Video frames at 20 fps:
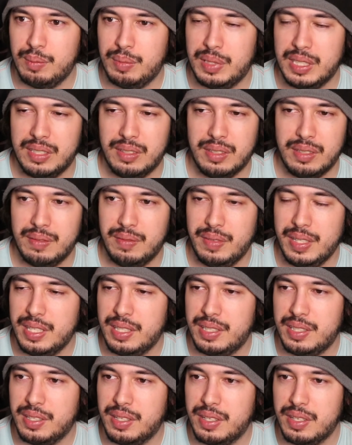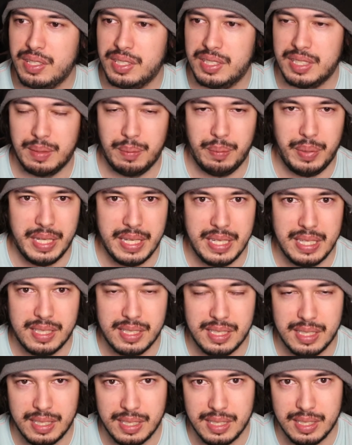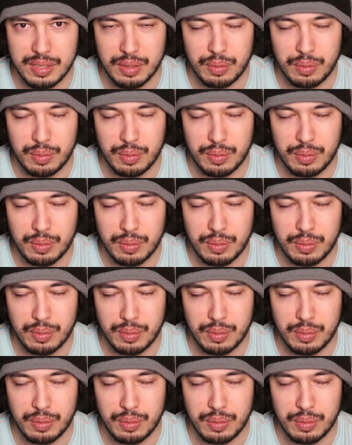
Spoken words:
did like videos, did pieces